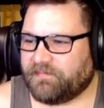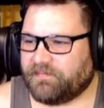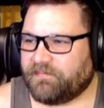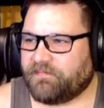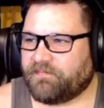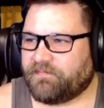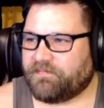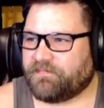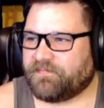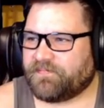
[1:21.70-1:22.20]

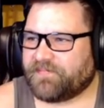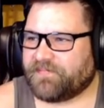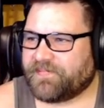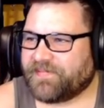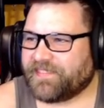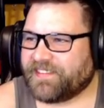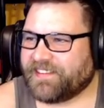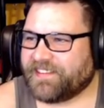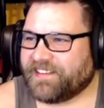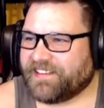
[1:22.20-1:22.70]

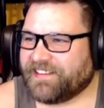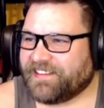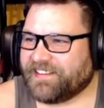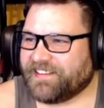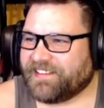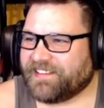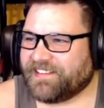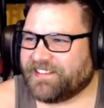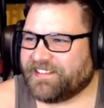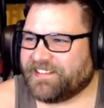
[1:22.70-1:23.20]

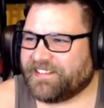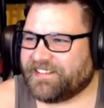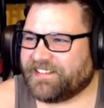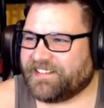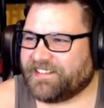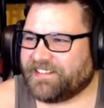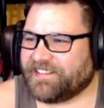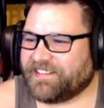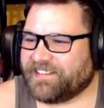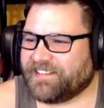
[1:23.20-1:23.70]

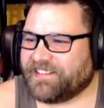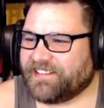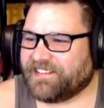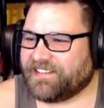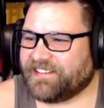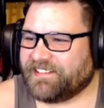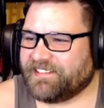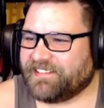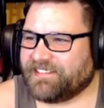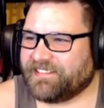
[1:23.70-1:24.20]

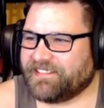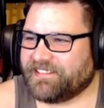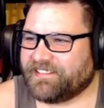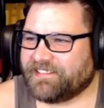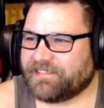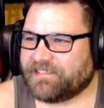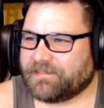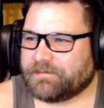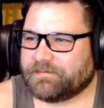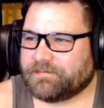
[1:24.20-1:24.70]

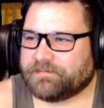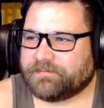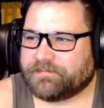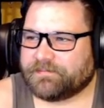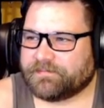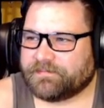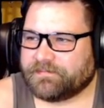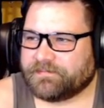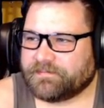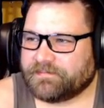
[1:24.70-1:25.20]

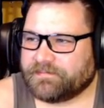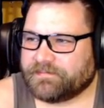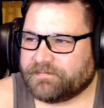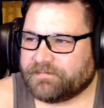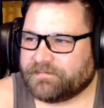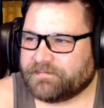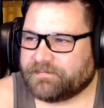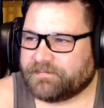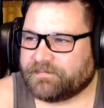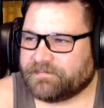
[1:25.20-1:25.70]

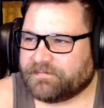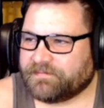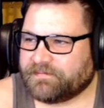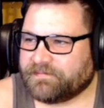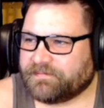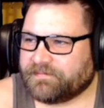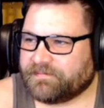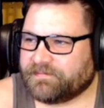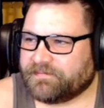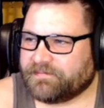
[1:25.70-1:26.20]

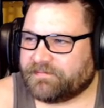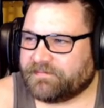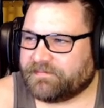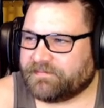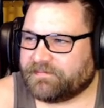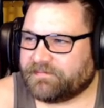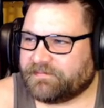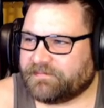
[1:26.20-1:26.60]
This person isn't speaking.